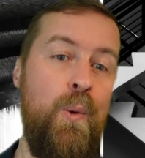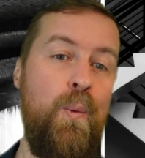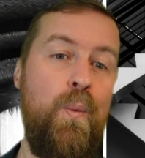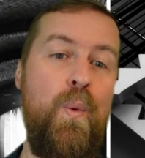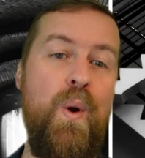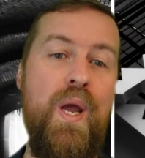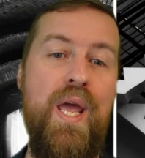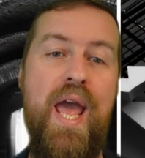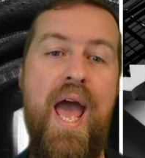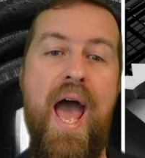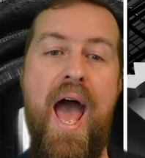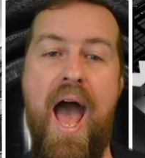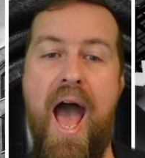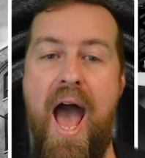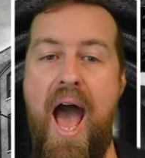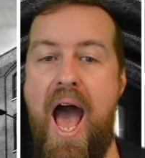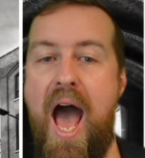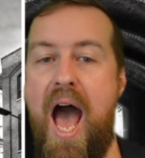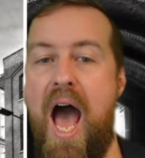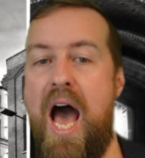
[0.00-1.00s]
We
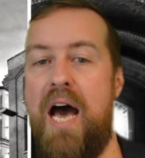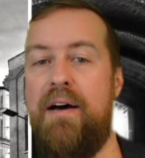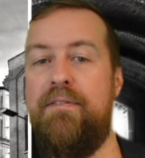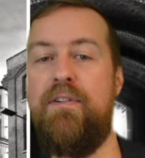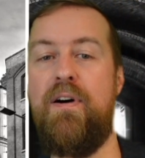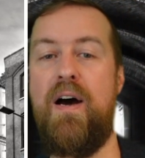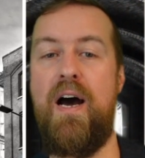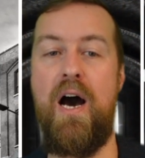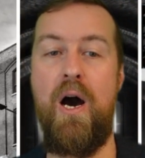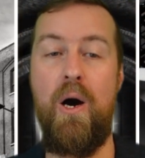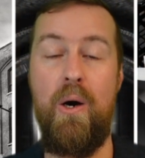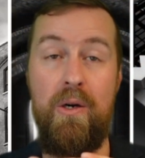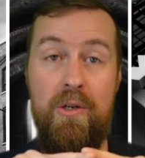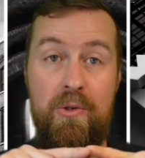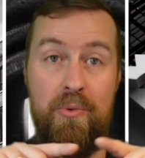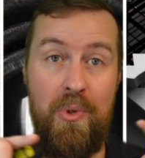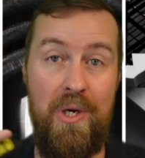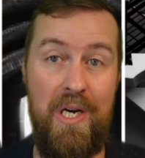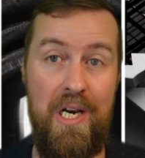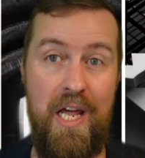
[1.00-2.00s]
have
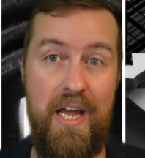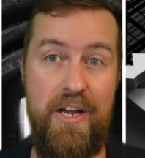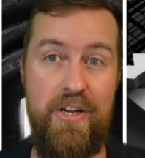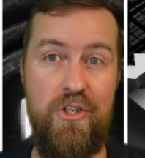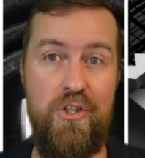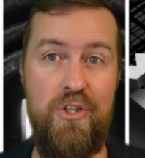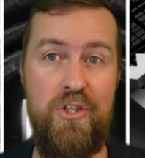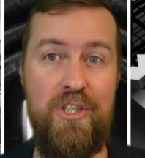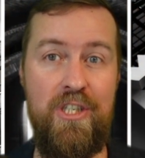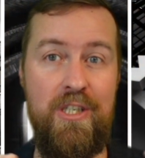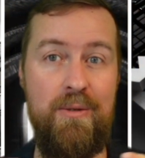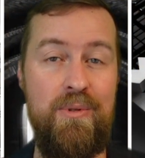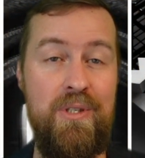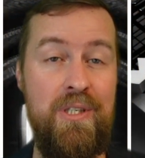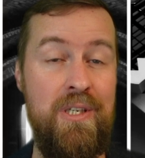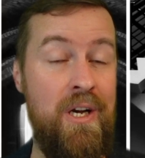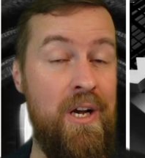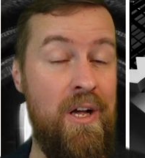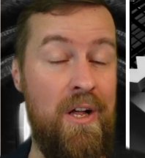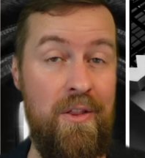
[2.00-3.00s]
our
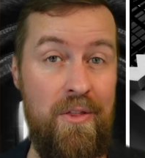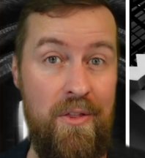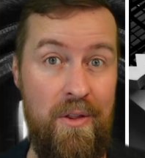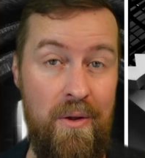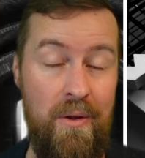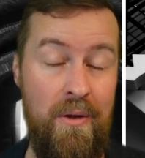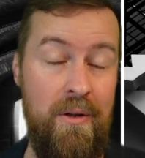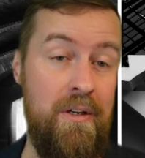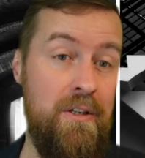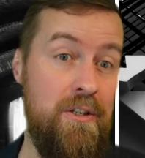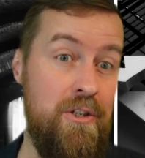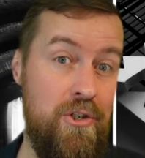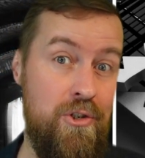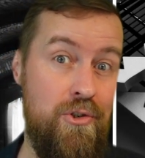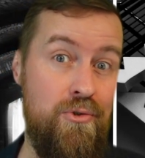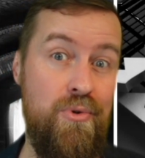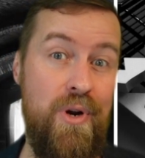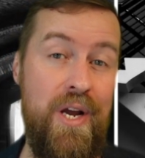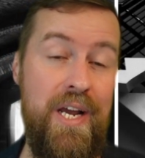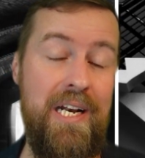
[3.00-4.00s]
relationships, the
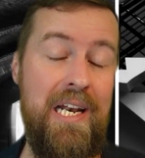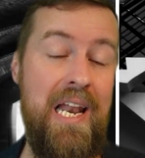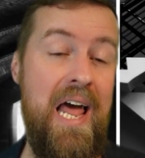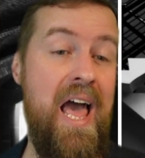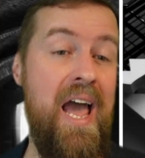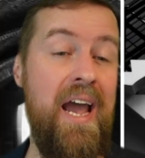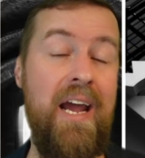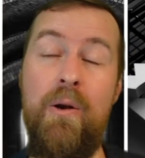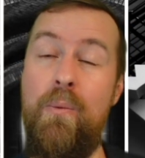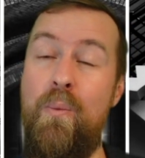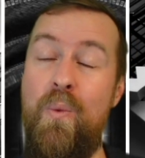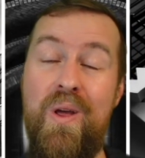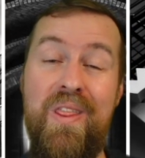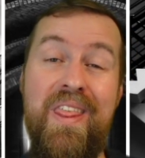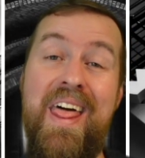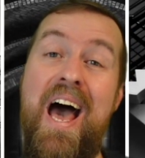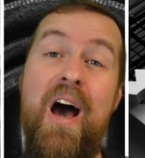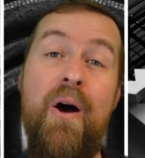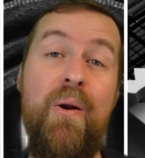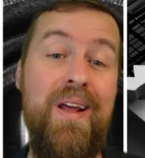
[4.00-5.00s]
straight line
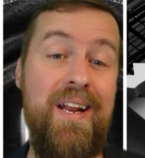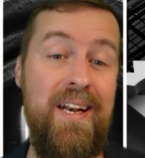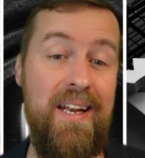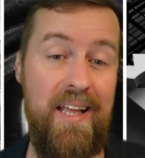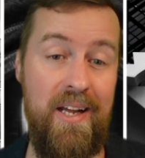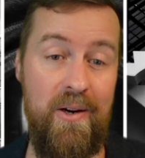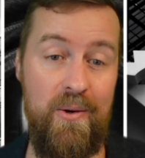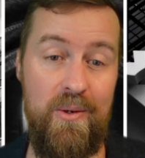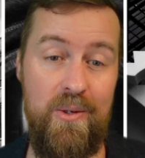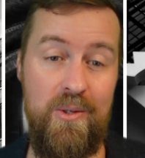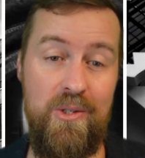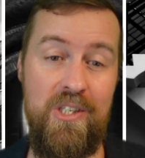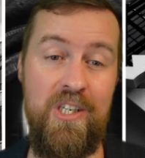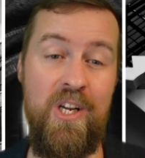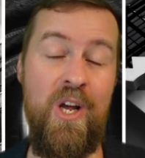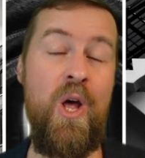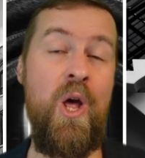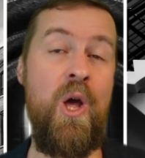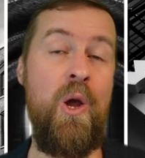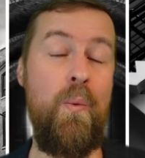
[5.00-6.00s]
without any
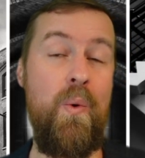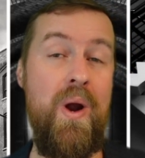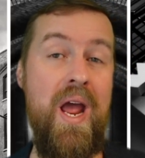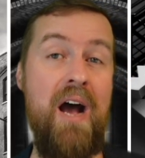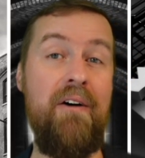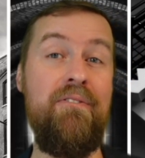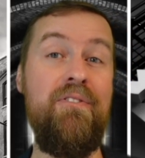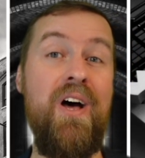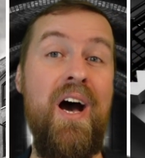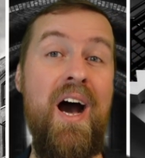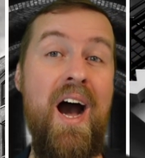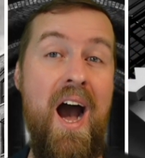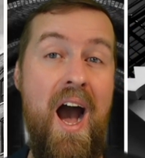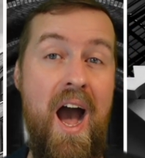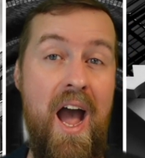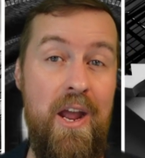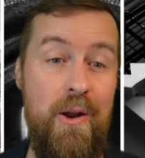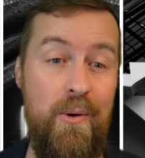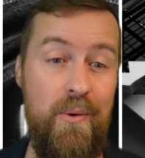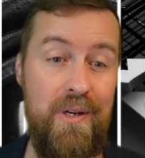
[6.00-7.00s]
arrows. We have the
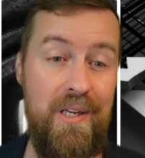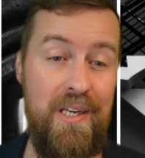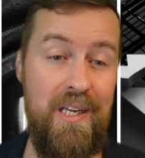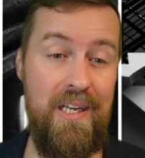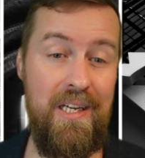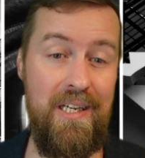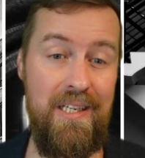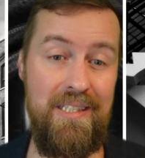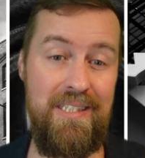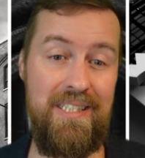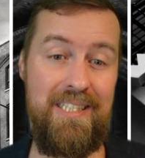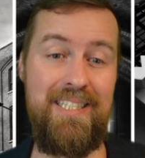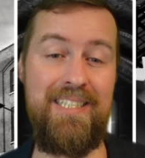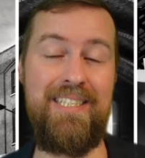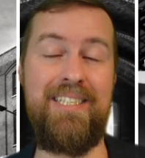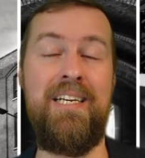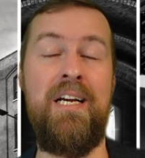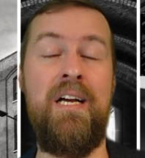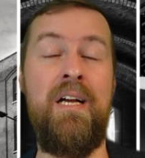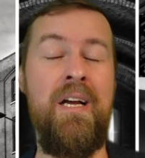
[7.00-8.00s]

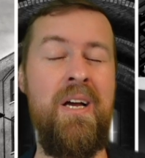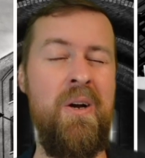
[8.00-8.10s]
hierarchies.